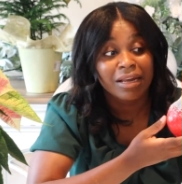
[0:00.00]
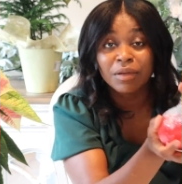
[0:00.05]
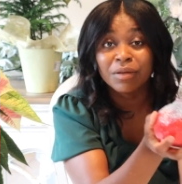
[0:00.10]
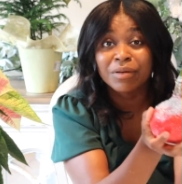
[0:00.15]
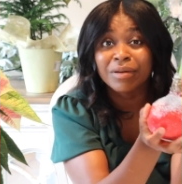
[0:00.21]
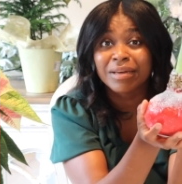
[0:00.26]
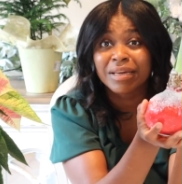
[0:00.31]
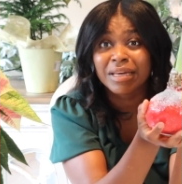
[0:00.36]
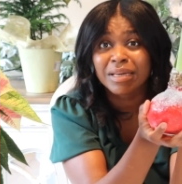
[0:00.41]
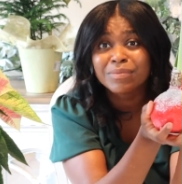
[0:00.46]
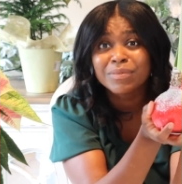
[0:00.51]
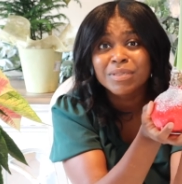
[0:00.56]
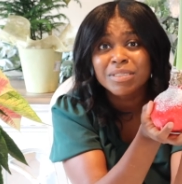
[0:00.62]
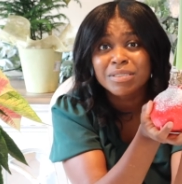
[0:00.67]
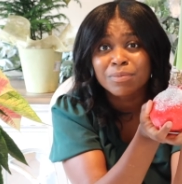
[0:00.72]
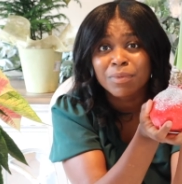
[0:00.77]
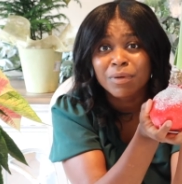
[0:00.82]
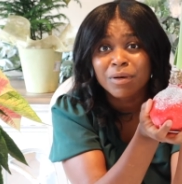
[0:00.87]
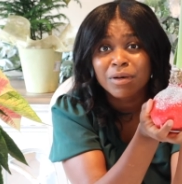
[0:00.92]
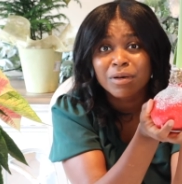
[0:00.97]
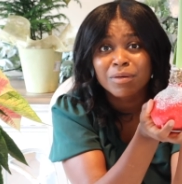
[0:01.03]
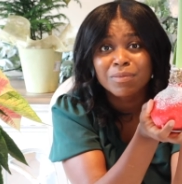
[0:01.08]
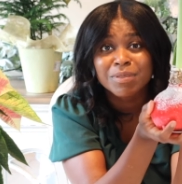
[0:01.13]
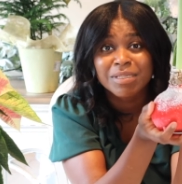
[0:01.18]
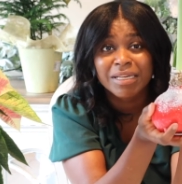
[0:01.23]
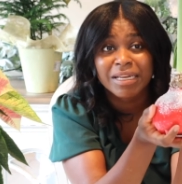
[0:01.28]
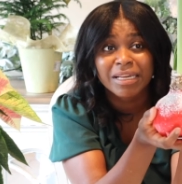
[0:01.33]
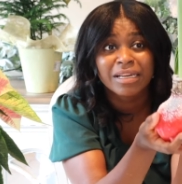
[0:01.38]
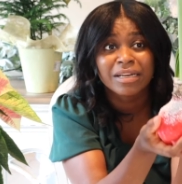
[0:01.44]

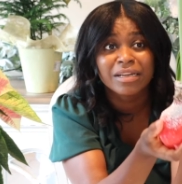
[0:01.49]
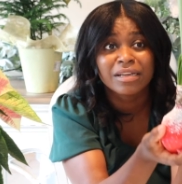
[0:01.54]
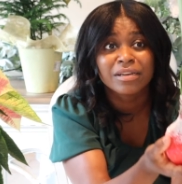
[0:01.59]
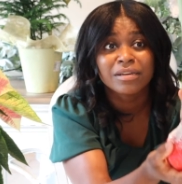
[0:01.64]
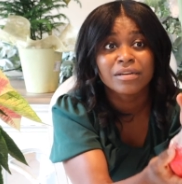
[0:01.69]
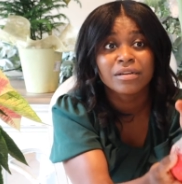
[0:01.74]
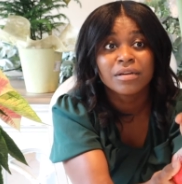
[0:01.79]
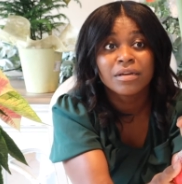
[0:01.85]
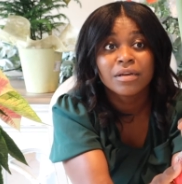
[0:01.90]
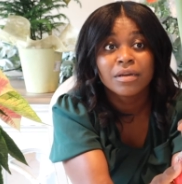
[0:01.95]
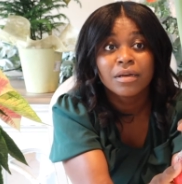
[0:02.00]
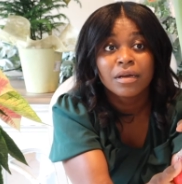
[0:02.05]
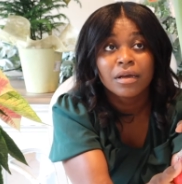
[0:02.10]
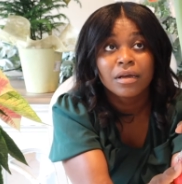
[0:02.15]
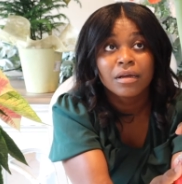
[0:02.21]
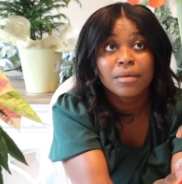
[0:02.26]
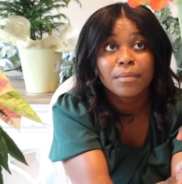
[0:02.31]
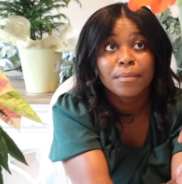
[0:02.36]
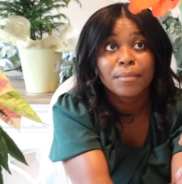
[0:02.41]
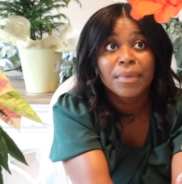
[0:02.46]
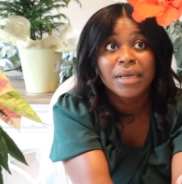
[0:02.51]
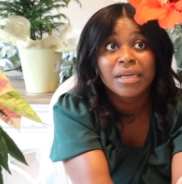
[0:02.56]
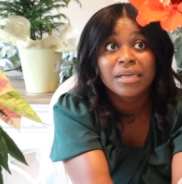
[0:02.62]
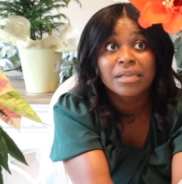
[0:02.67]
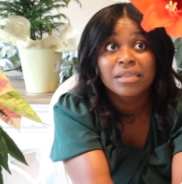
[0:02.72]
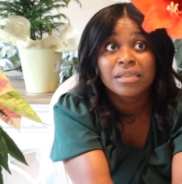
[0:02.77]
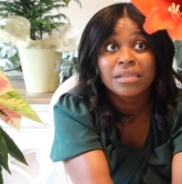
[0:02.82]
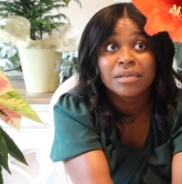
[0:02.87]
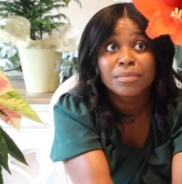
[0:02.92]
And
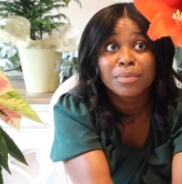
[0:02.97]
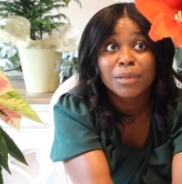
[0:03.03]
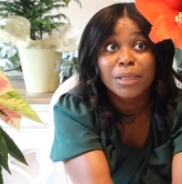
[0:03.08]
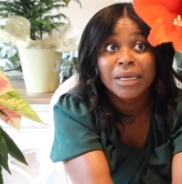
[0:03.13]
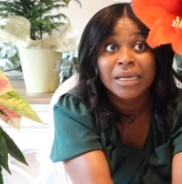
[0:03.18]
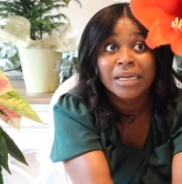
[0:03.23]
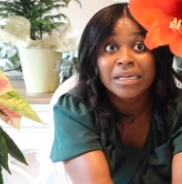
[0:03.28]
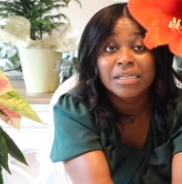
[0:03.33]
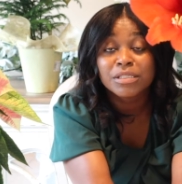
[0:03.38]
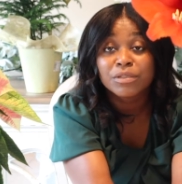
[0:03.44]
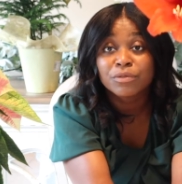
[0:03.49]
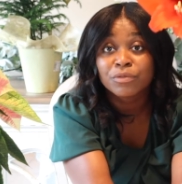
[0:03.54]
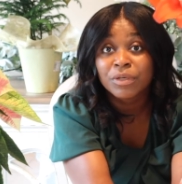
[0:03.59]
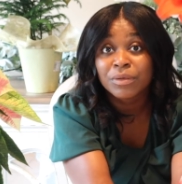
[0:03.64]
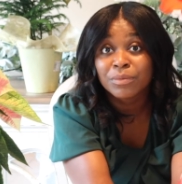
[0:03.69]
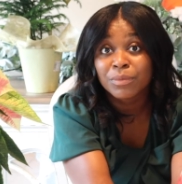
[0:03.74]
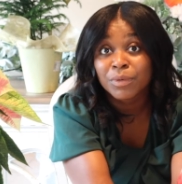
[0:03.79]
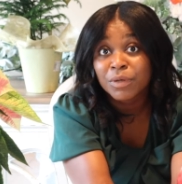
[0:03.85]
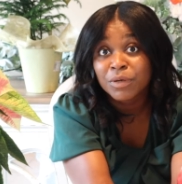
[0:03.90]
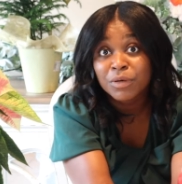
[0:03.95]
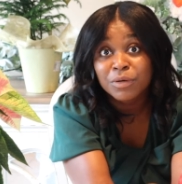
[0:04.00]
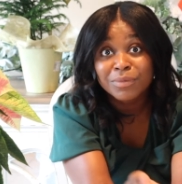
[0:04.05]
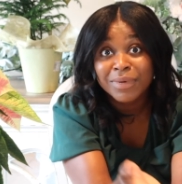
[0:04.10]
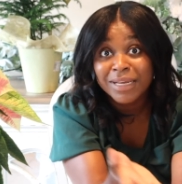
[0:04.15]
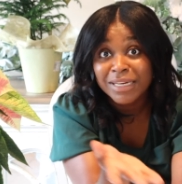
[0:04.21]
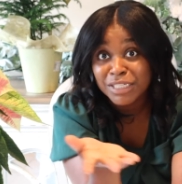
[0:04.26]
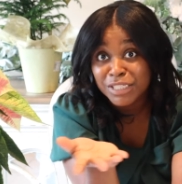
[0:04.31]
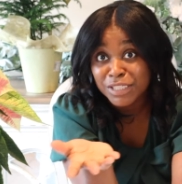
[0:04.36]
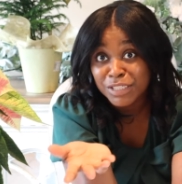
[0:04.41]
make the plant rebloom
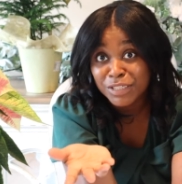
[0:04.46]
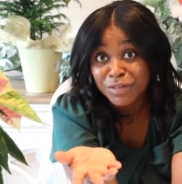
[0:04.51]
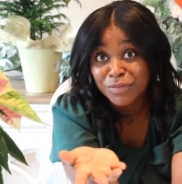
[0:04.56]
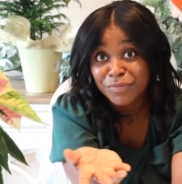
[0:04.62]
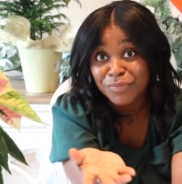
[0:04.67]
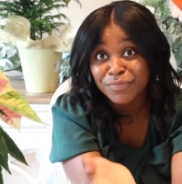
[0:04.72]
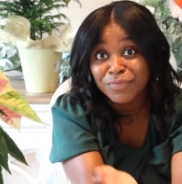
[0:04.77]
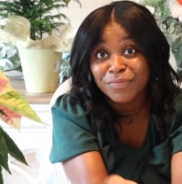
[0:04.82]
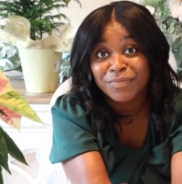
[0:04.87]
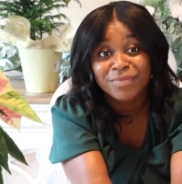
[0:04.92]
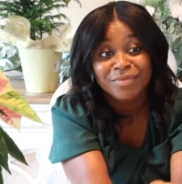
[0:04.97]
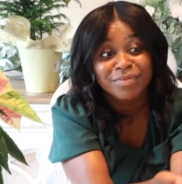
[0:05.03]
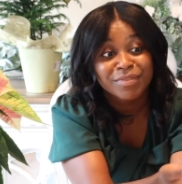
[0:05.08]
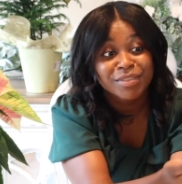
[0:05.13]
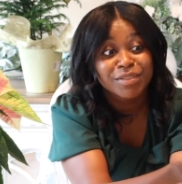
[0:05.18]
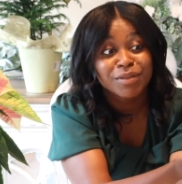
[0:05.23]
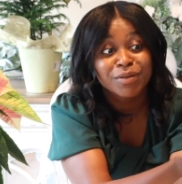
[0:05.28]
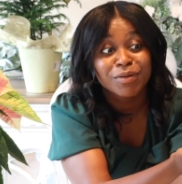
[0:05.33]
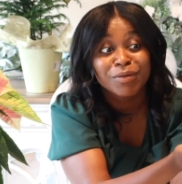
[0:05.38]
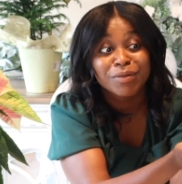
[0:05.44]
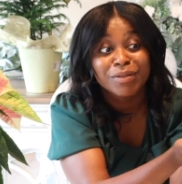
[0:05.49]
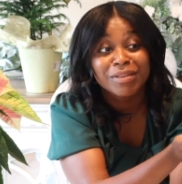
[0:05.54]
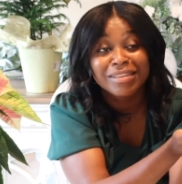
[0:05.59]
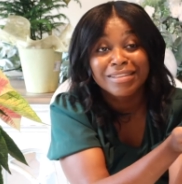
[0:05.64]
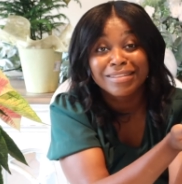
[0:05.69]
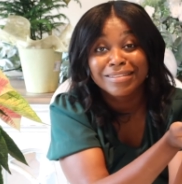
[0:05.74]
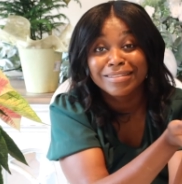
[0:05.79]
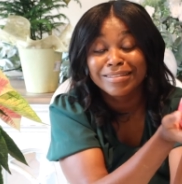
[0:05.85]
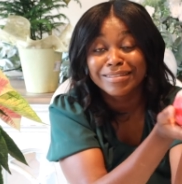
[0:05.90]
next year. So
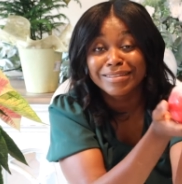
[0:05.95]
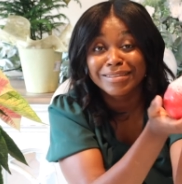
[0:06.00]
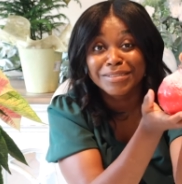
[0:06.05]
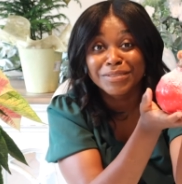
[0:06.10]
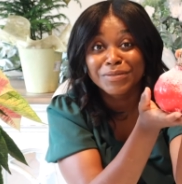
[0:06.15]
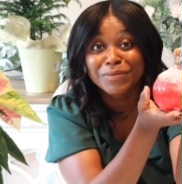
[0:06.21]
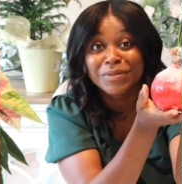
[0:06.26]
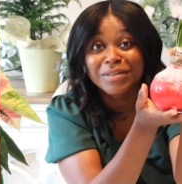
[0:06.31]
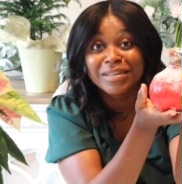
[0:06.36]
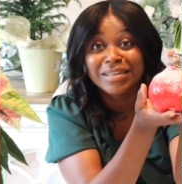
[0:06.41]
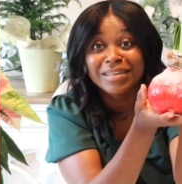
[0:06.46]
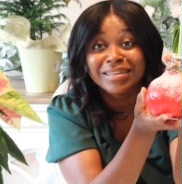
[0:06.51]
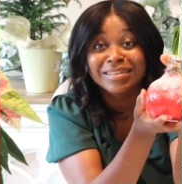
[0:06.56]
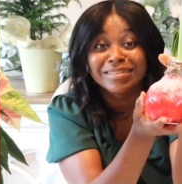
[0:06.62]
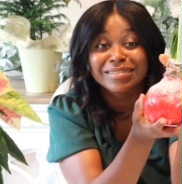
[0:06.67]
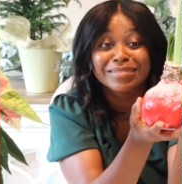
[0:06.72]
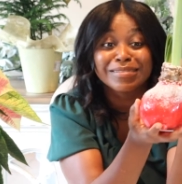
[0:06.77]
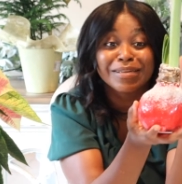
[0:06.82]
this one is